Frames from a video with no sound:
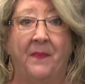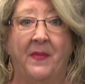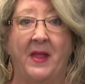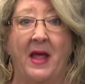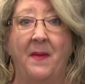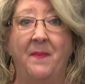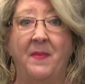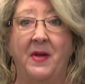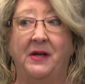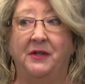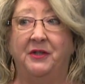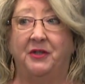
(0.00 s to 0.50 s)

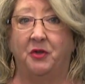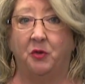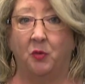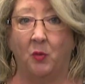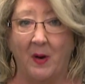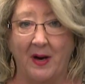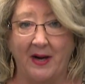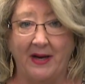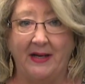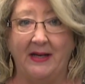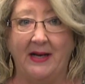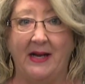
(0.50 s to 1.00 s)
That meant
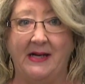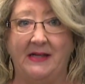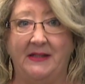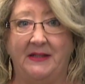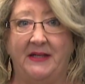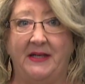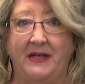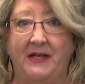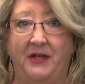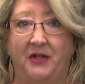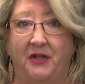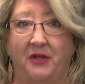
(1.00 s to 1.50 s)

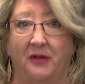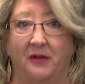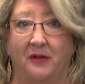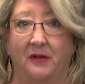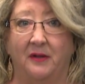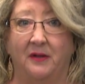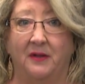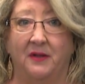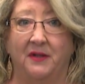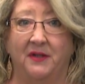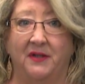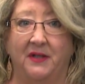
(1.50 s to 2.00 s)
28
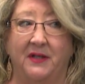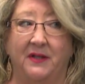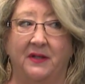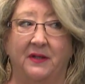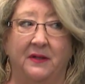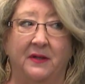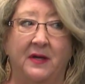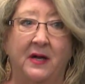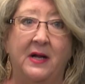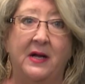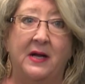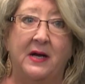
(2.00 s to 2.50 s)
teachers
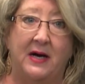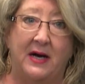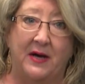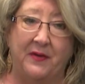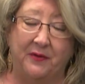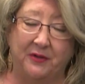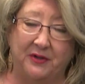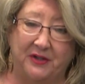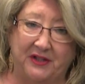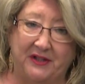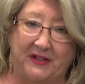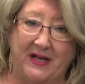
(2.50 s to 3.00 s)
and
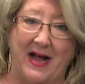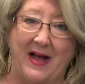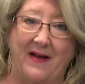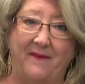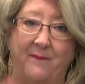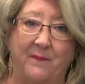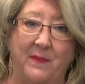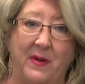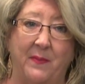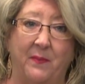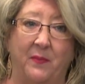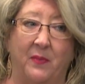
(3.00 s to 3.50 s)
other
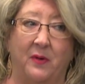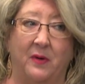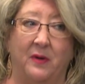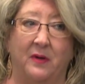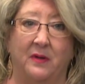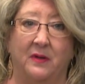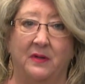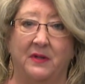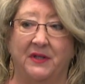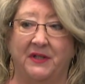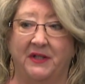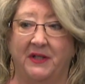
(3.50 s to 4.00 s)
staff
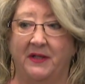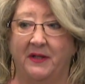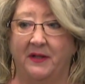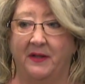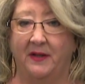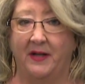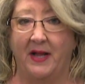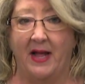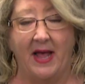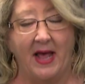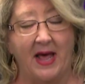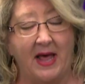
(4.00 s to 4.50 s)
members
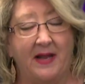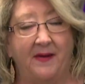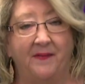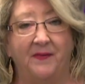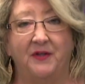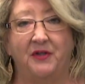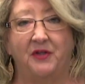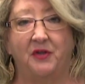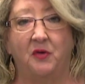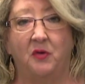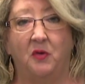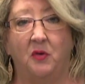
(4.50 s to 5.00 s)
and the head of
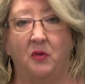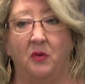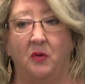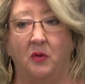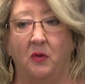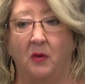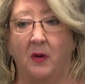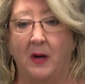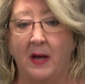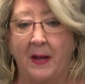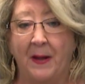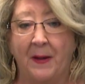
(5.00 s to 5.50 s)
the
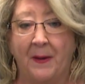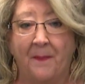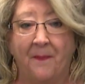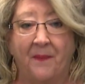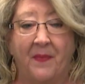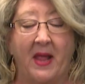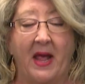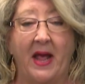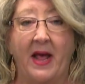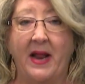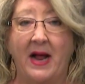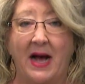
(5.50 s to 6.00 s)
school.
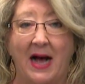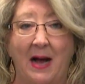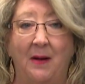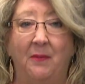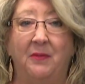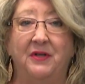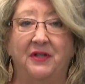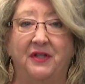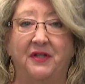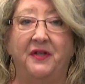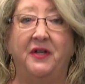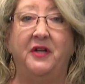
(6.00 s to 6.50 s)
And I
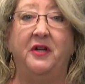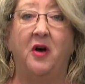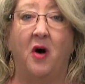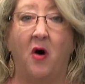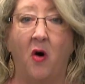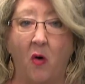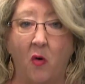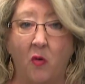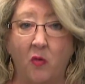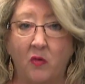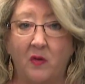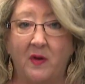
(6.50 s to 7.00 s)
was the
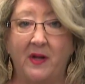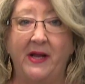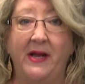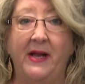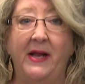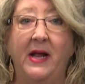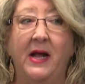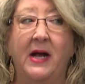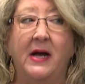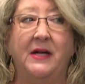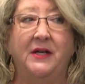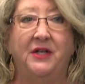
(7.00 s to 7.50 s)

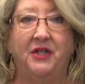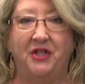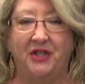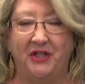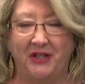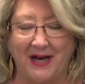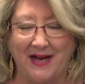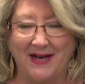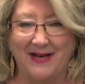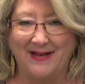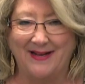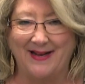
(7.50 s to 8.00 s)
only
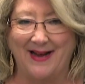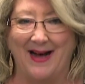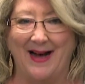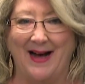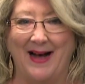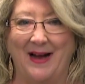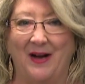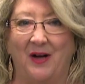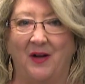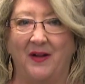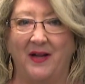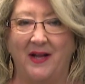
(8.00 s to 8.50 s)

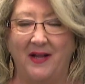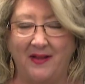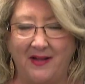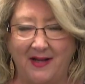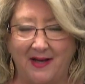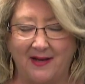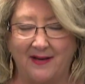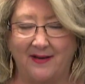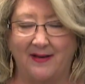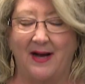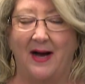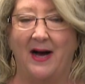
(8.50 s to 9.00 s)
Gentile in
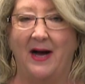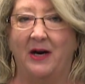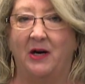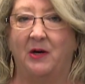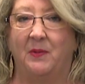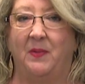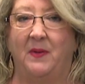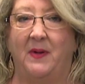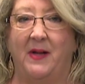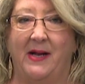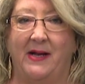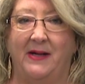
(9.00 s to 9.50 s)
the
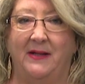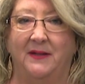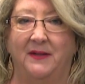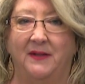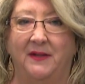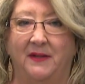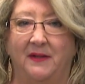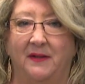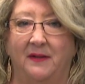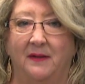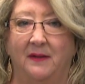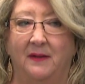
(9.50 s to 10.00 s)
entire
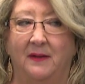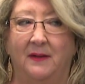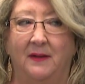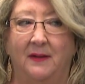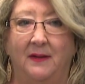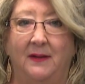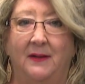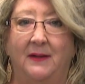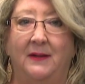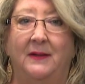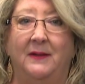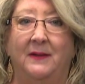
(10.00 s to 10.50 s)
place
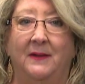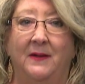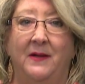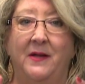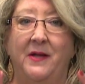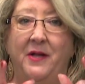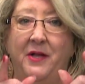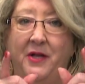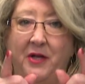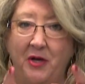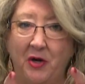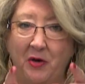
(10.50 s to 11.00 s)

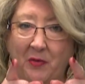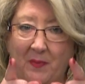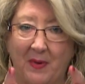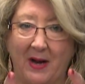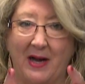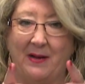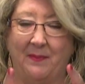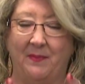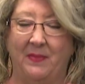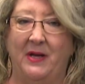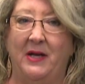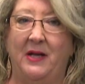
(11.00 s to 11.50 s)
you
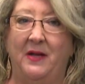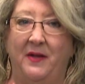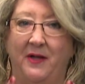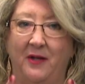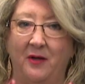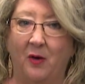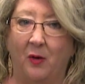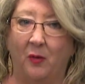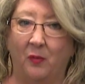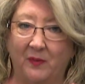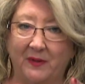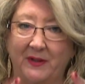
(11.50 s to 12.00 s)
might be
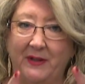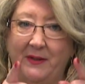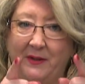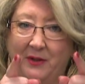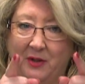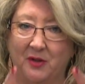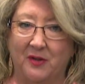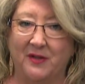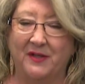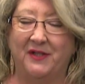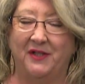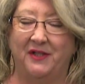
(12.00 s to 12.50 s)
the only
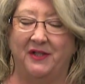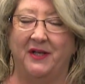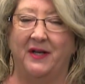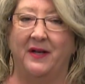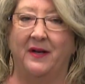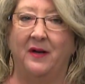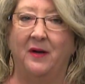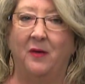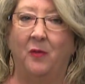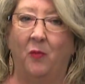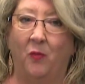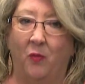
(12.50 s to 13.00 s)

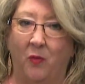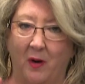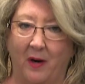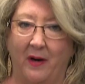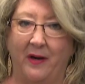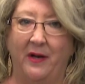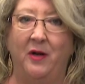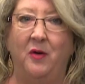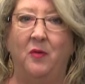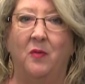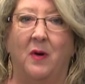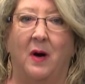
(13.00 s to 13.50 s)
Christian where
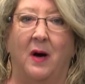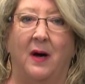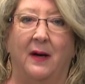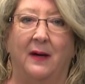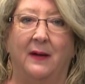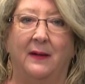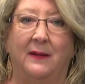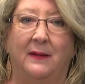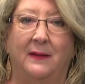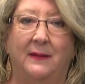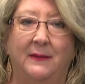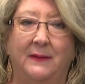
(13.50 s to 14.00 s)
you
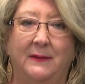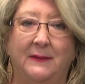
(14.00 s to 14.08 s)
are.